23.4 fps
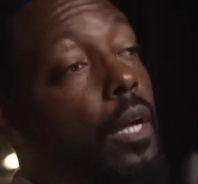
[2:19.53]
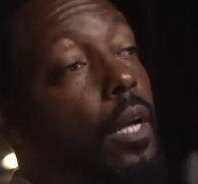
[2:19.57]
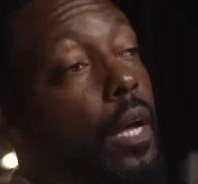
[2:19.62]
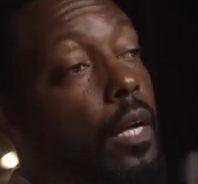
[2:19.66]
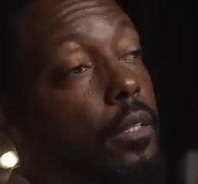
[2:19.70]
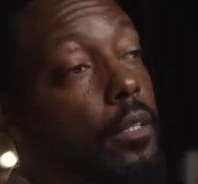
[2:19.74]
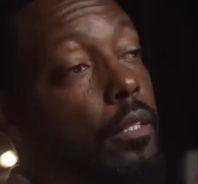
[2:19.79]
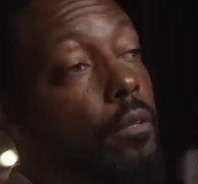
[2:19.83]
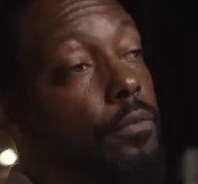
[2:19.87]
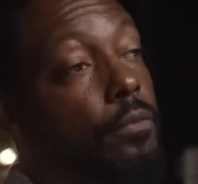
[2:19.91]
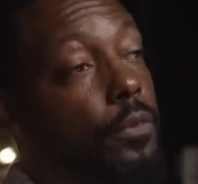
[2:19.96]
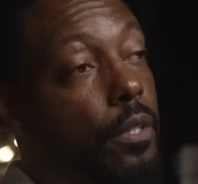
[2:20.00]

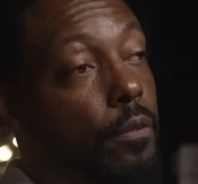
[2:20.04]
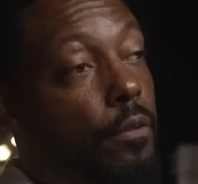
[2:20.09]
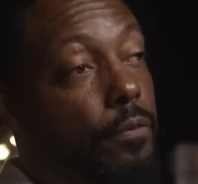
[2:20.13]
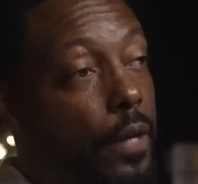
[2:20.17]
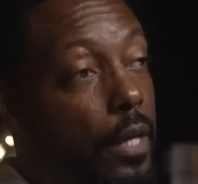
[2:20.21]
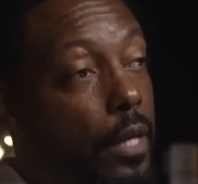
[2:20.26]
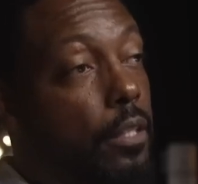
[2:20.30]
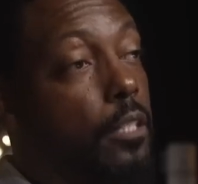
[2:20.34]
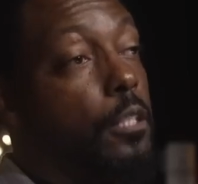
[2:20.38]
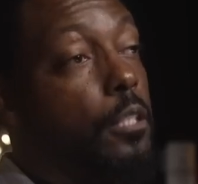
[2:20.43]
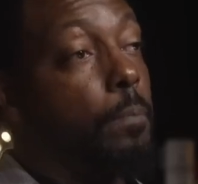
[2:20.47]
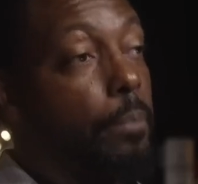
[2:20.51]
and to
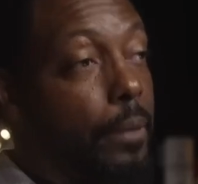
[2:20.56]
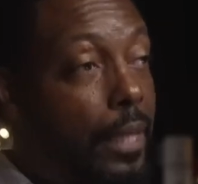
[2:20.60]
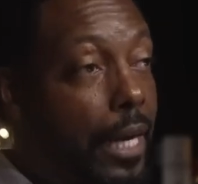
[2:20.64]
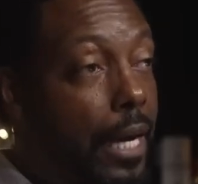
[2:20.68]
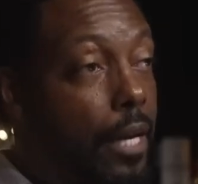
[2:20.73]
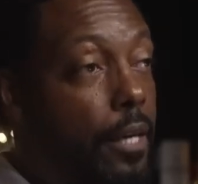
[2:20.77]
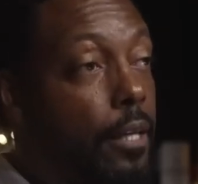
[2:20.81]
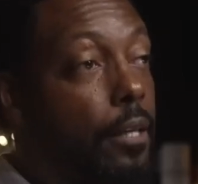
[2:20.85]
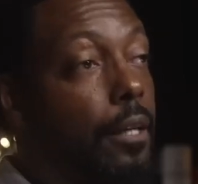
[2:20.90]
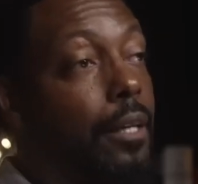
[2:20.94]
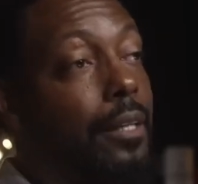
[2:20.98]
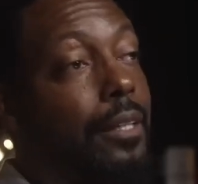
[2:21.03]
defend this
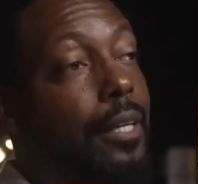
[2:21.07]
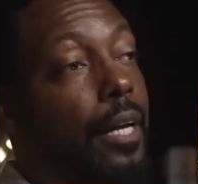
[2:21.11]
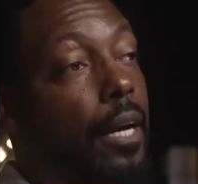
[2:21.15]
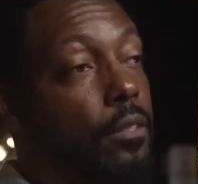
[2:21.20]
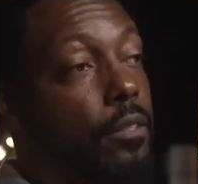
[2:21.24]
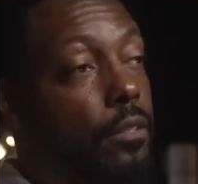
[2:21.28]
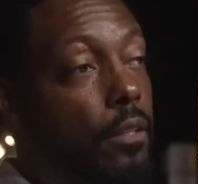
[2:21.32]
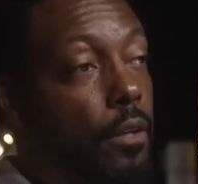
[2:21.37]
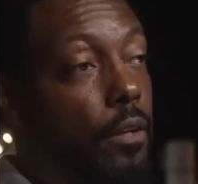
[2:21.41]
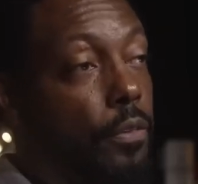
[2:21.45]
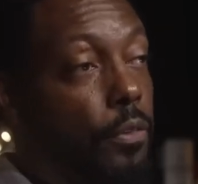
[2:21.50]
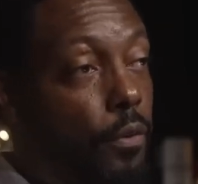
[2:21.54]
planet
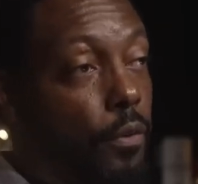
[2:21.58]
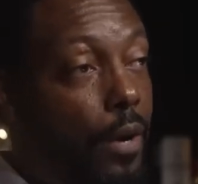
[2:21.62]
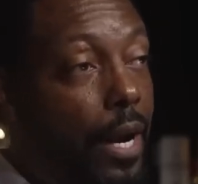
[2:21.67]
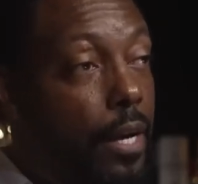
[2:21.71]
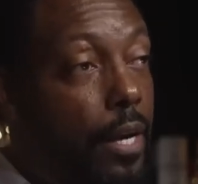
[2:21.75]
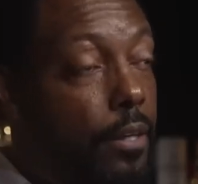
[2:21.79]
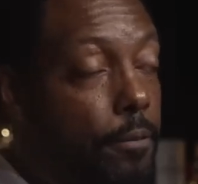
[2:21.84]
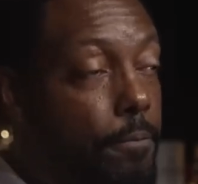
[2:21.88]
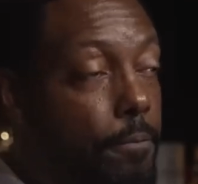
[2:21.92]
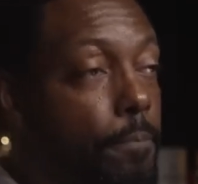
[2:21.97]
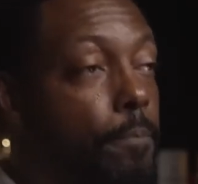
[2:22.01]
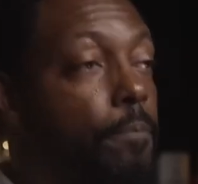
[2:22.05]
against a
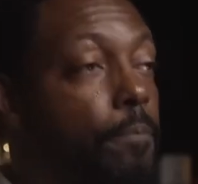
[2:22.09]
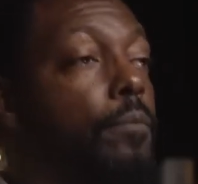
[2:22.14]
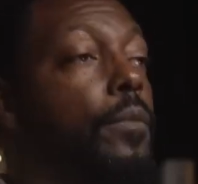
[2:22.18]
threat,